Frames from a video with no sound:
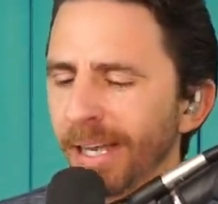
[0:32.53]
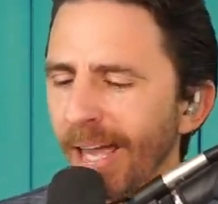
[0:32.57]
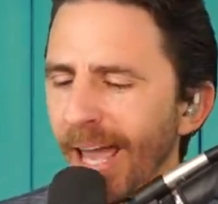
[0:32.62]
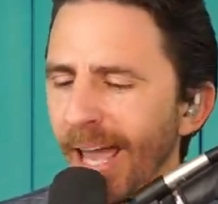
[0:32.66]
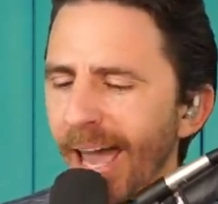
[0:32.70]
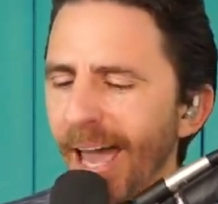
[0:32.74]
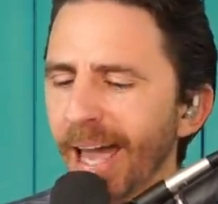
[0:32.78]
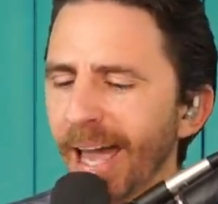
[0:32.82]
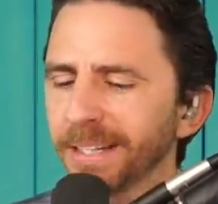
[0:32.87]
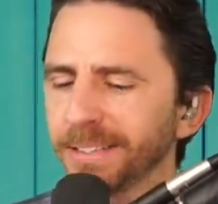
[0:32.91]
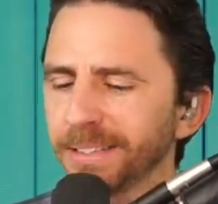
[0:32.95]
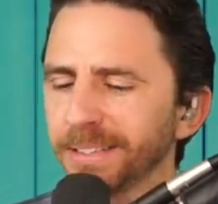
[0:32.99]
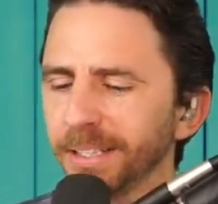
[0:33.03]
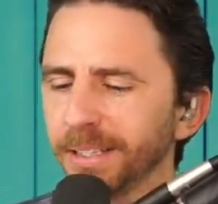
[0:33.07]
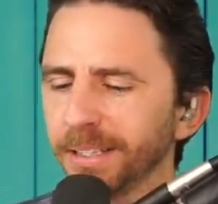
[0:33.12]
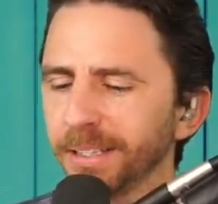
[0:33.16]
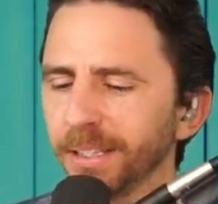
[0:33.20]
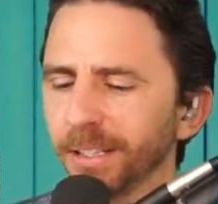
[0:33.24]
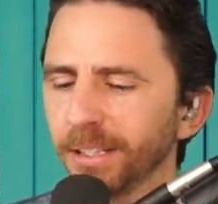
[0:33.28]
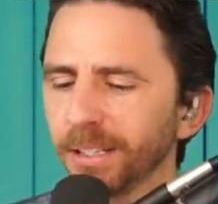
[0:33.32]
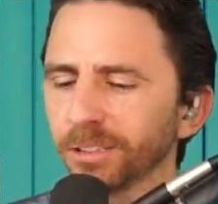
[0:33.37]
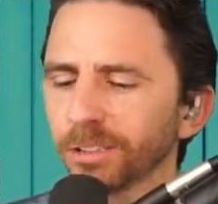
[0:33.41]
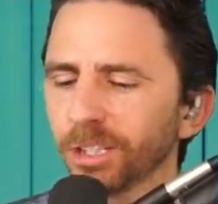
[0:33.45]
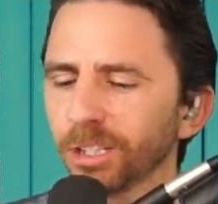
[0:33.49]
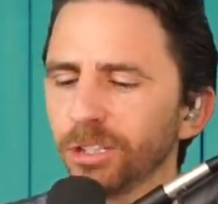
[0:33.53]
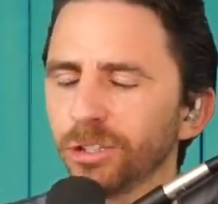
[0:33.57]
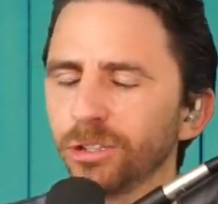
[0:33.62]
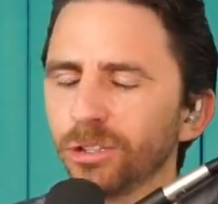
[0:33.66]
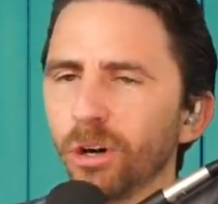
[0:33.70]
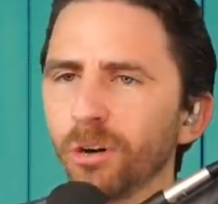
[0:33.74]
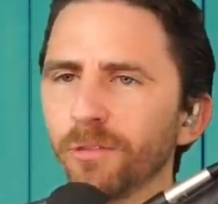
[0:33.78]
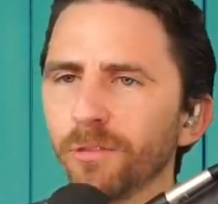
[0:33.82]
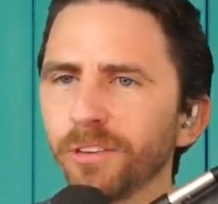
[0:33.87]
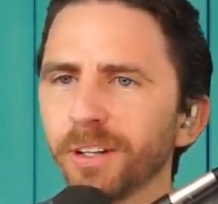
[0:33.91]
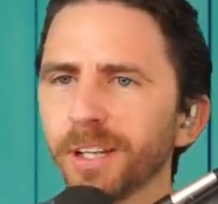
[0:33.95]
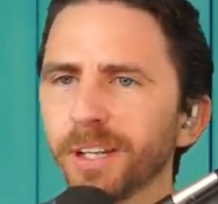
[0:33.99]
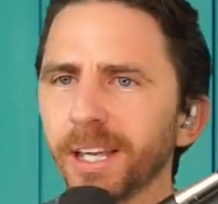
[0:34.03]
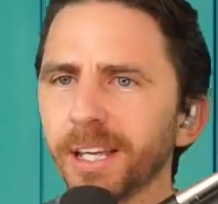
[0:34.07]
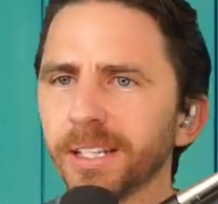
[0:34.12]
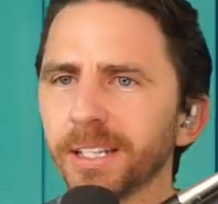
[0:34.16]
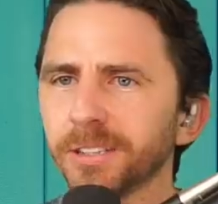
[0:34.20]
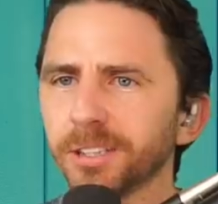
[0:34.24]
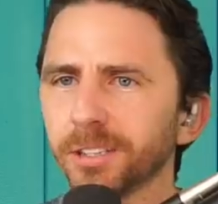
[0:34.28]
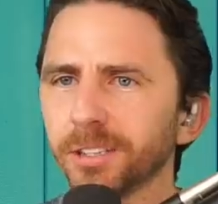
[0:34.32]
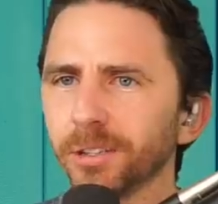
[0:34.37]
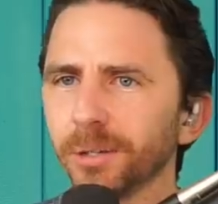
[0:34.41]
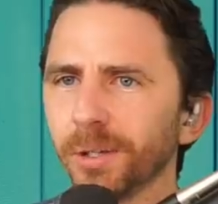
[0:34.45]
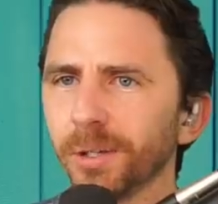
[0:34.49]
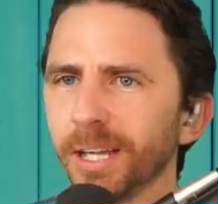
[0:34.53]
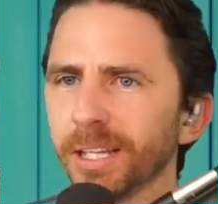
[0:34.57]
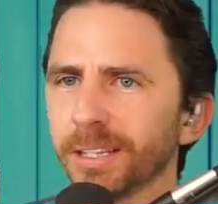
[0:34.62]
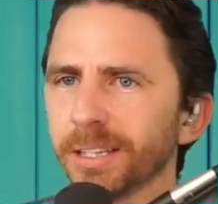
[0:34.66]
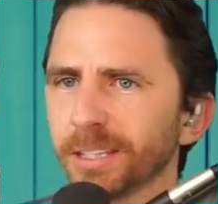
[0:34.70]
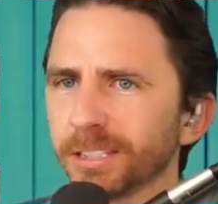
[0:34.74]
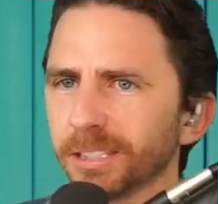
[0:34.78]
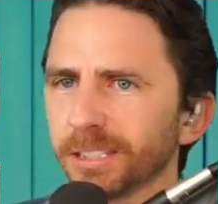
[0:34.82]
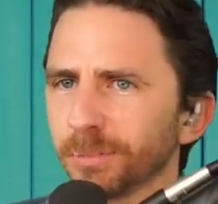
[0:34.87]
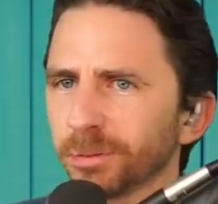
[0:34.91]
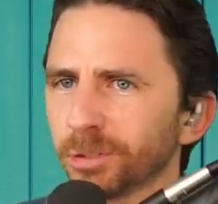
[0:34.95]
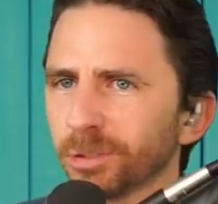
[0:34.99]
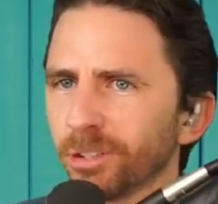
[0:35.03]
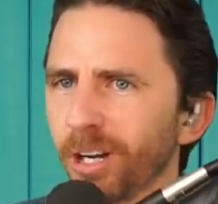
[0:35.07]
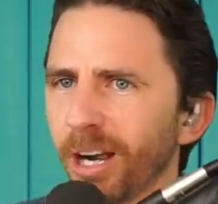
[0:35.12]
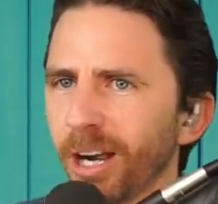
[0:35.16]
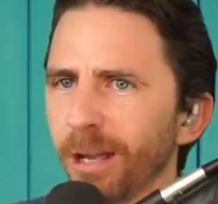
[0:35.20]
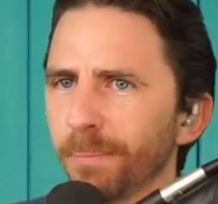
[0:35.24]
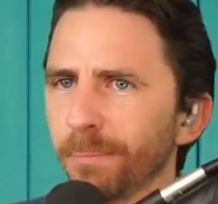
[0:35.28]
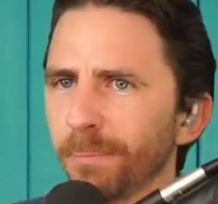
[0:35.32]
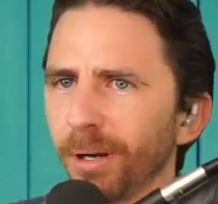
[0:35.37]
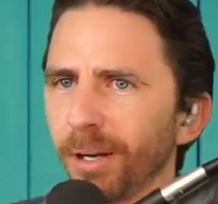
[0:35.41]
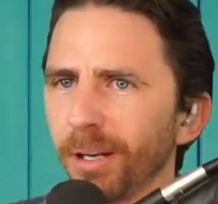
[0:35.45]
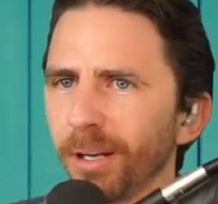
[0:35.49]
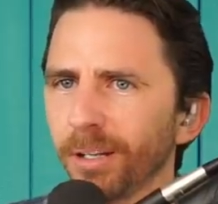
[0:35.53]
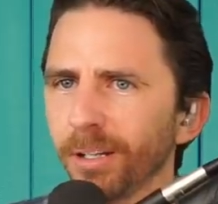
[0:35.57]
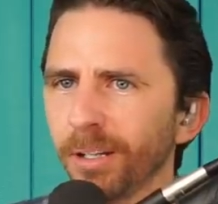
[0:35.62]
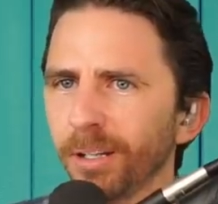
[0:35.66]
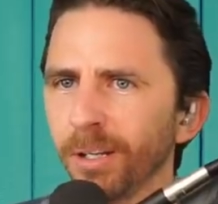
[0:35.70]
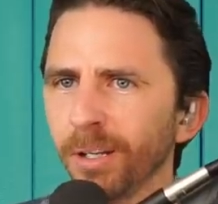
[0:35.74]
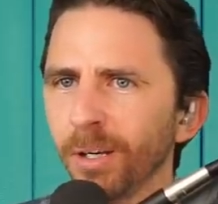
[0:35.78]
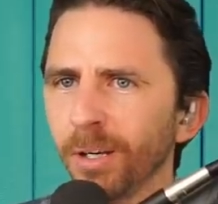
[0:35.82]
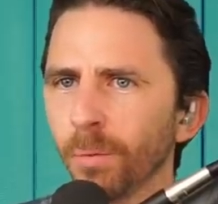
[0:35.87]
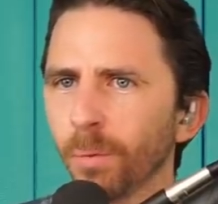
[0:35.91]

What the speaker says: at dneals, and don't forget to hit the subscribe button.